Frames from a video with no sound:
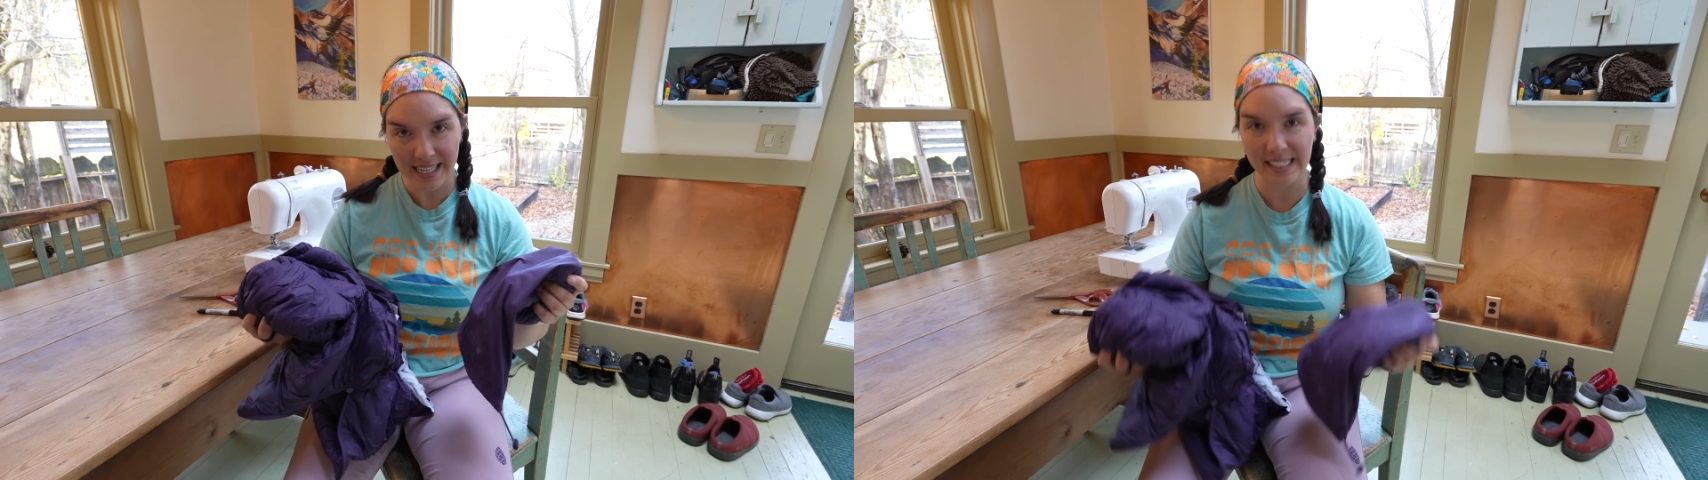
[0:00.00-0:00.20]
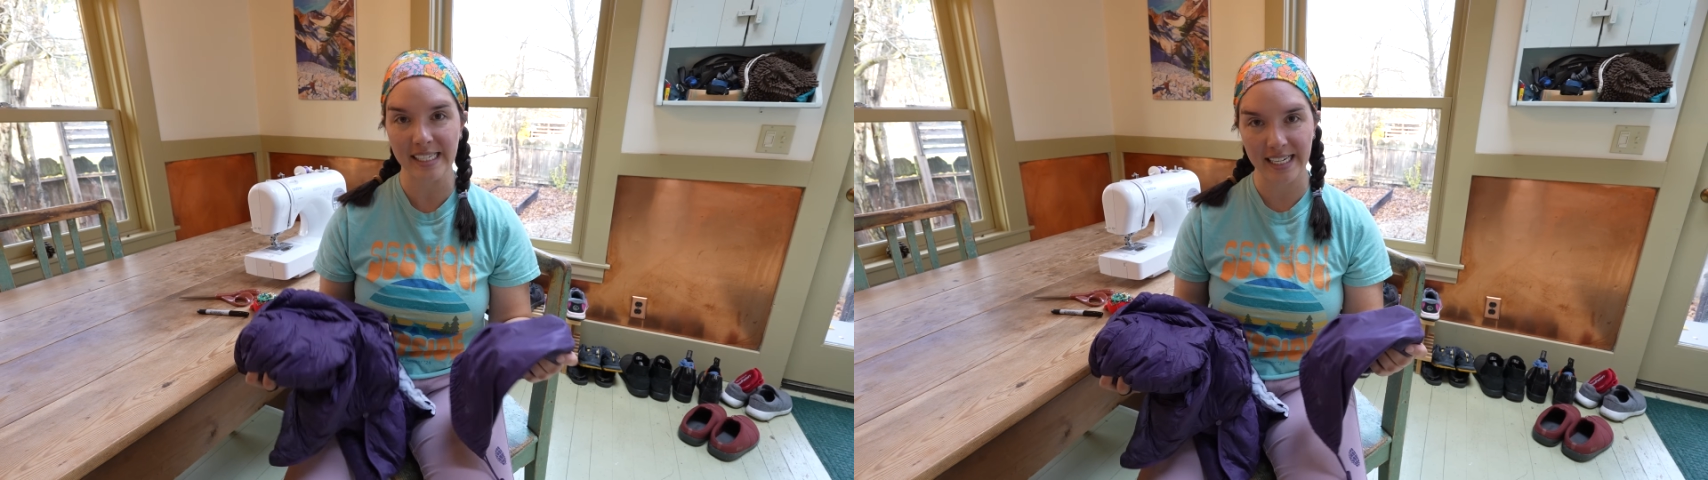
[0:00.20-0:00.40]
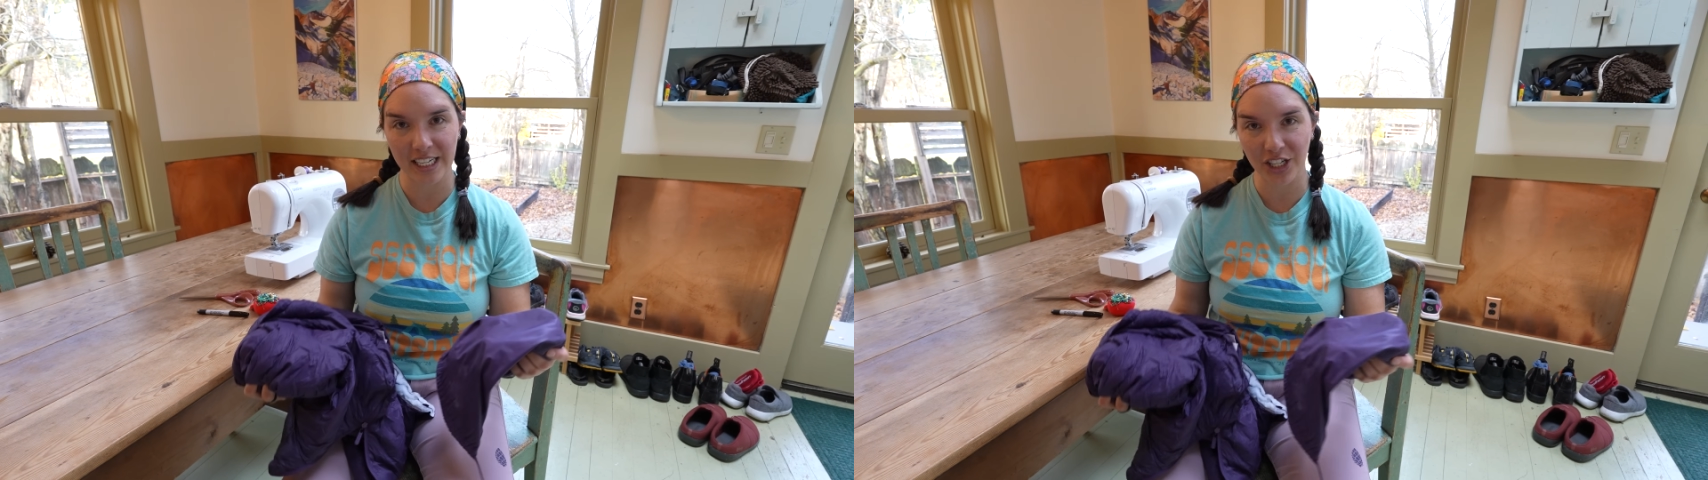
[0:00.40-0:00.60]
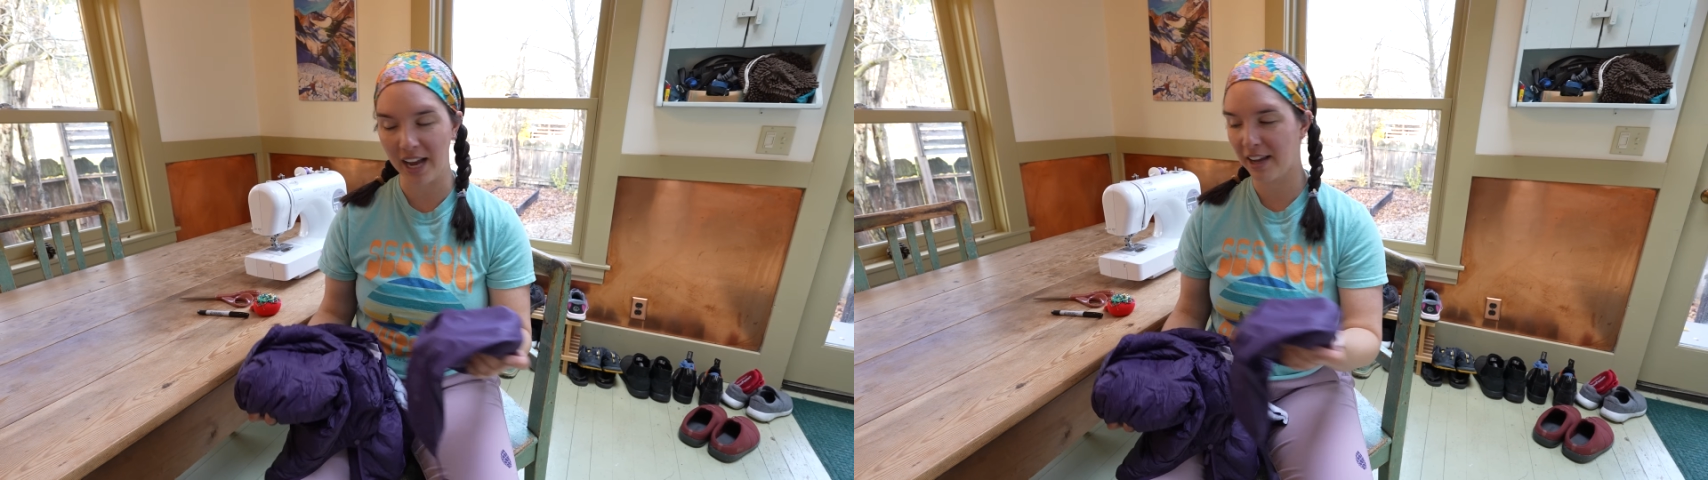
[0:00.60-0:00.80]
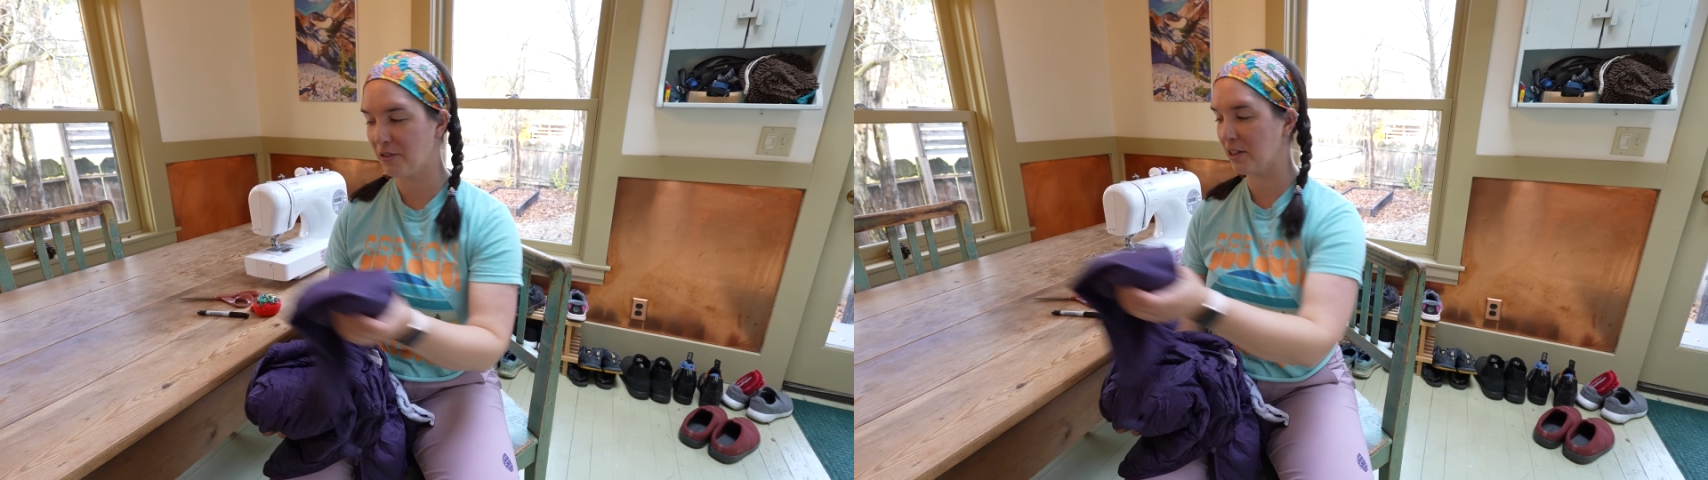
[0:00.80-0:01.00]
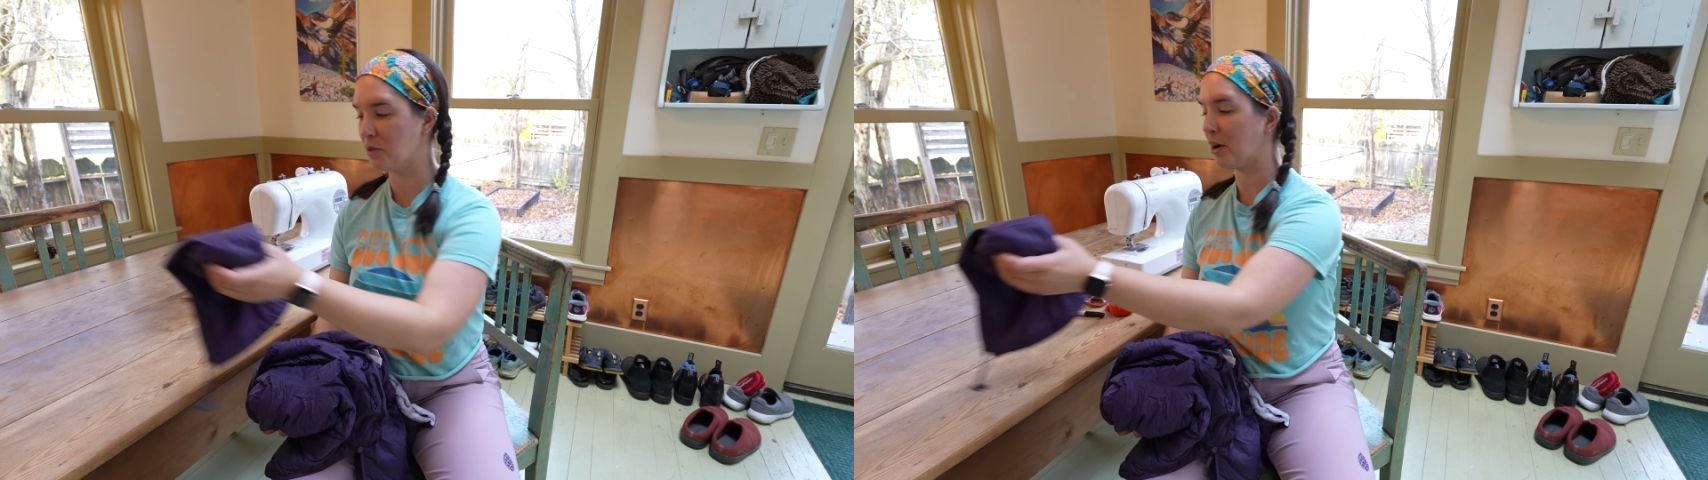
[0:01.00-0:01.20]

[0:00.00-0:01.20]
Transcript: insulated jacket for this